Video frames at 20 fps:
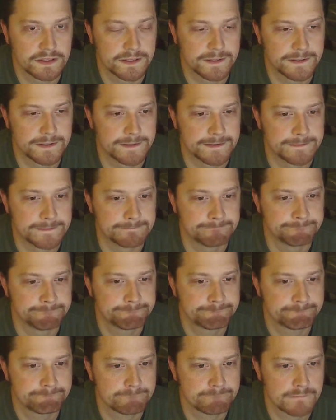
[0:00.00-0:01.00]
Um,
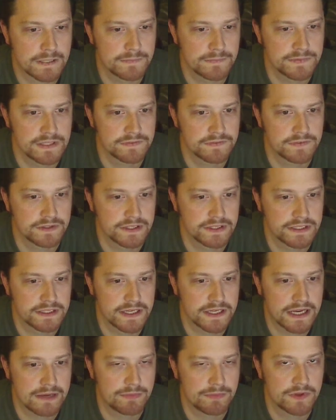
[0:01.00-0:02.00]
I'm definitely
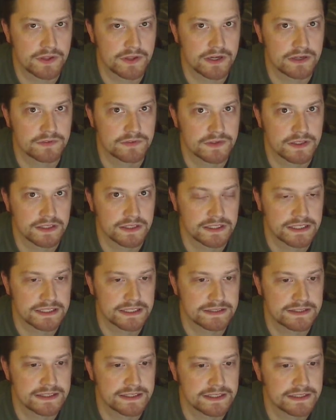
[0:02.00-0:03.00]
happy that I finally
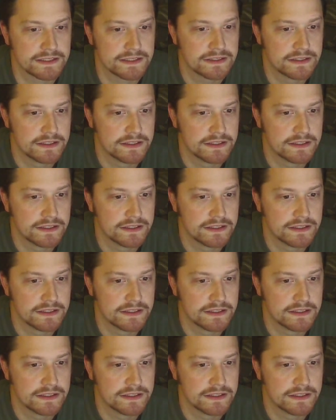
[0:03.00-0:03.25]
got that.